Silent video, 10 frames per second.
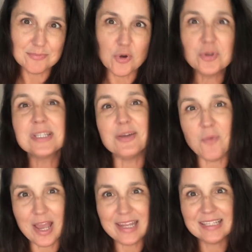mostly
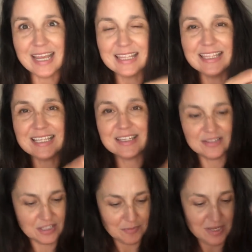white, and this
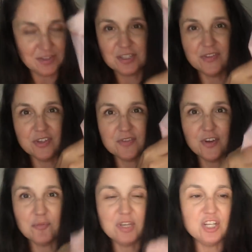to me just feels
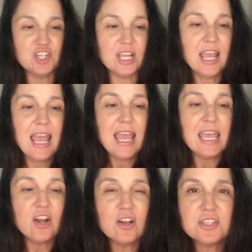very peachy.
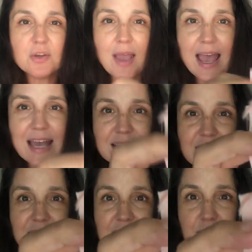It also has
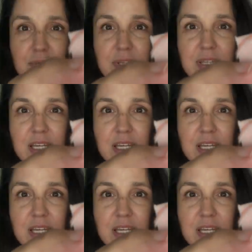this really